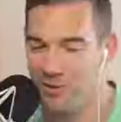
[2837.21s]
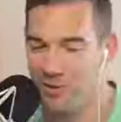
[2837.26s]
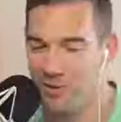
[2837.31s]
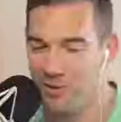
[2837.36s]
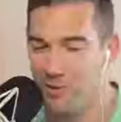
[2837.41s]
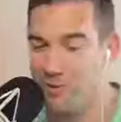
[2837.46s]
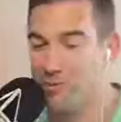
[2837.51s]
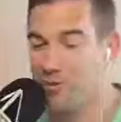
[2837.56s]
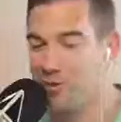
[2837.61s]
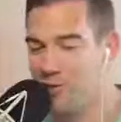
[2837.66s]
Well,
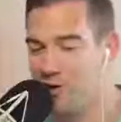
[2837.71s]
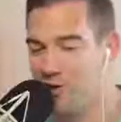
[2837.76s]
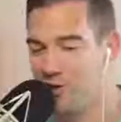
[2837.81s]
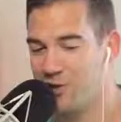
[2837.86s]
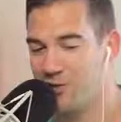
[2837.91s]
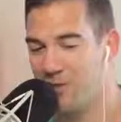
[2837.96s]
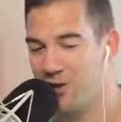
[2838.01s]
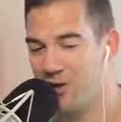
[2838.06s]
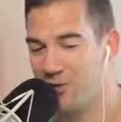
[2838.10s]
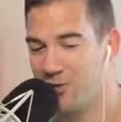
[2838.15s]
one more
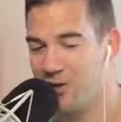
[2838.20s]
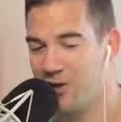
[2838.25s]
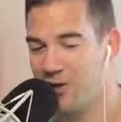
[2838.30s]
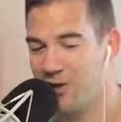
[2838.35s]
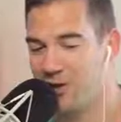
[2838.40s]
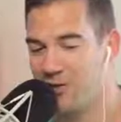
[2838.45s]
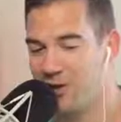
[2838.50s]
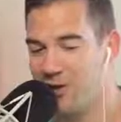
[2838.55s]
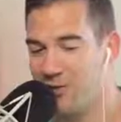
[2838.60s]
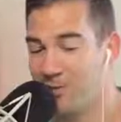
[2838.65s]
question, but I want
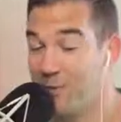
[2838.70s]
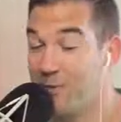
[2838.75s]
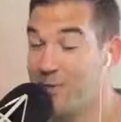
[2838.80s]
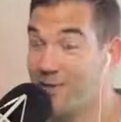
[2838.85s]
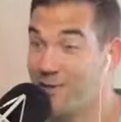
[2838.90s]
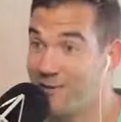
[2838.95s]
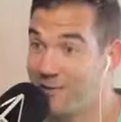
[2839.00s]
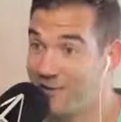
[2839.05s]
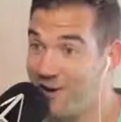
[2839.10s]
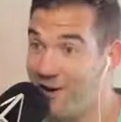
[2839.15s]
to take a moment
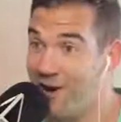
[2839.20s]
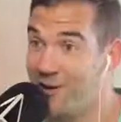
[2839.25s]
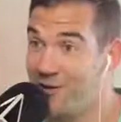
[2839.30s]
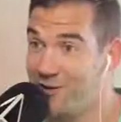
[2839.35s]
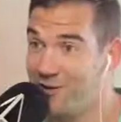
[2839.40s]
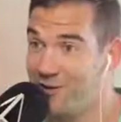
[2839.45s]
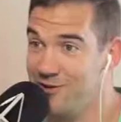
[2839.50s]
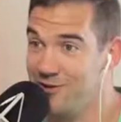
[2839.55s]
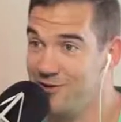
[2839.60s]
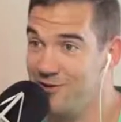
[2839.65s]
to
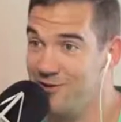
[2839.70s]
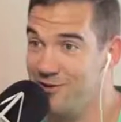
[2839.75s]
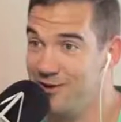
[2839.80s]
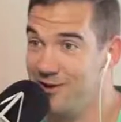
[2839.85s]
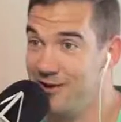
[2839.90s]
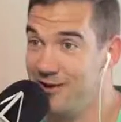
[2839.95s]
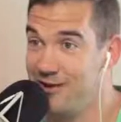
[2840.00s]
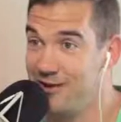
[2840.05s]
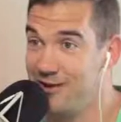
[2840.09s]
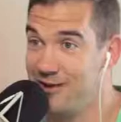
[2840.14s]
acknowledge you,
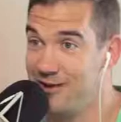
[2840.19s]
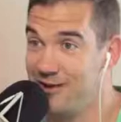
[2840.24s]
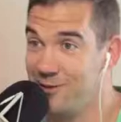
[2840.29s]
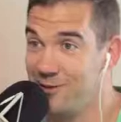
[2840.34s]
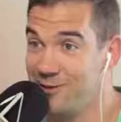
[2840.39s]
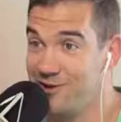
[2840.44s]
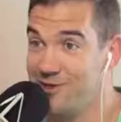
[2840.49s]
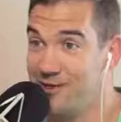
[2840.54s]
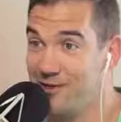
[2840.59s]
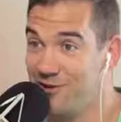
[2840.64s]

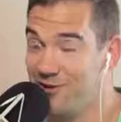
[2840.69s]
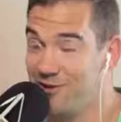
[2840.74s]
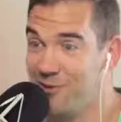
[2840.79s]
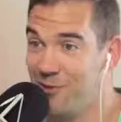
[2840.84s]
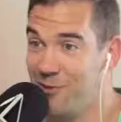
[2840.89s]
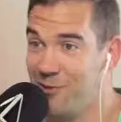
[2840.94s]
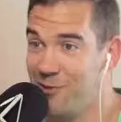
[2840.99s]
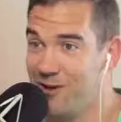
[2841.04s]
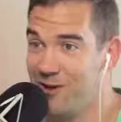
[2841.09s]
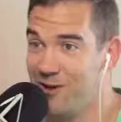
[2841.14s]
Kristina,
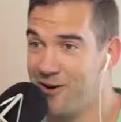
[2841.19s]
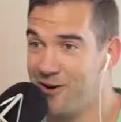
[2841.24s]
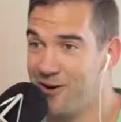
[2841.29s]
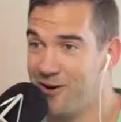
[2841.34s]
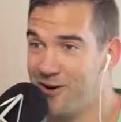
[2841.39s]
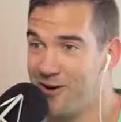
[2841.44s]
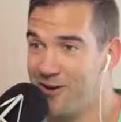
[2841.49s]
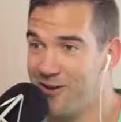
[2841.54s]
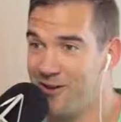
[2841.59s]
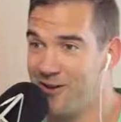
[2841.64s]

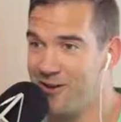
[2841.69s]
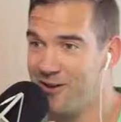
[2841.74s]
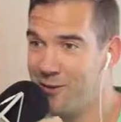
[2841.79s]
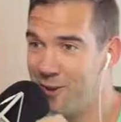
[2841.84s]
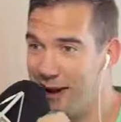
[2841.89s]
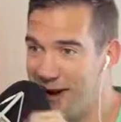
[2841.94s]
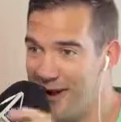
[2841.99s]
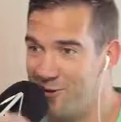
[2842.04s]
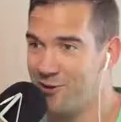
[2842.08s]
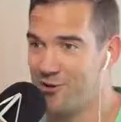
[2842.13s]
for your
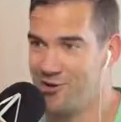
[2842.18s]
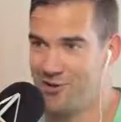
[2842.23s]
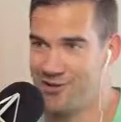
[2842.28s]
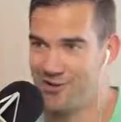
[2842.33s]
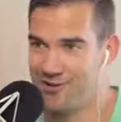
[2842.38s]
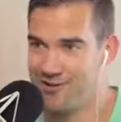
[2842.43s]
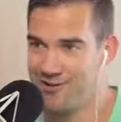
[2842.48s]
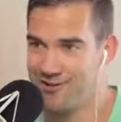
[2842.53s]
energy.